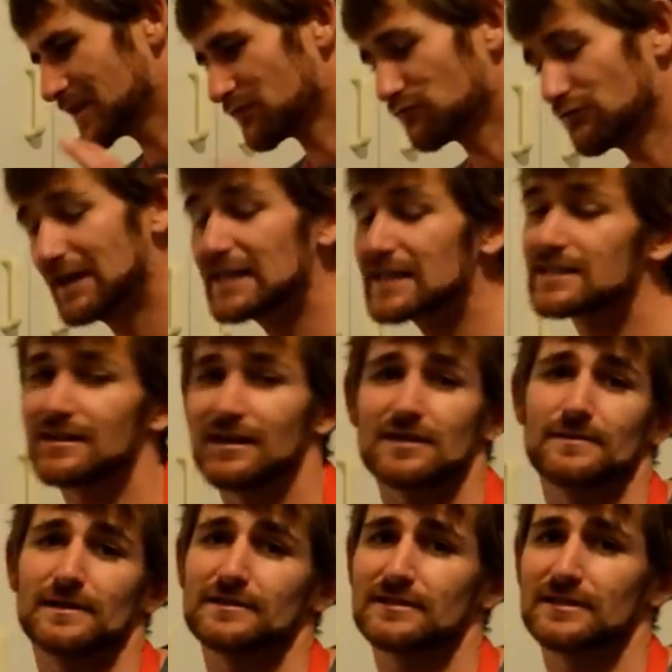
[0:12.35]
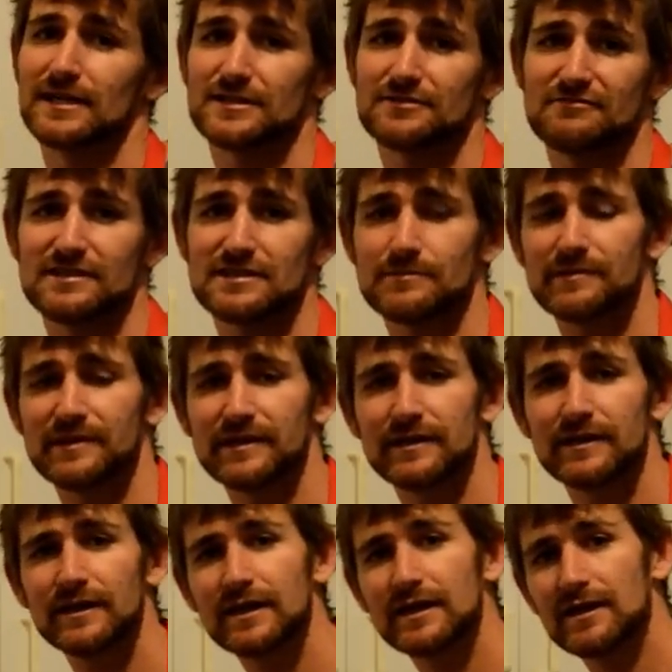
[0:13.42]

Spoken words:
Really excited about tonight's recipe.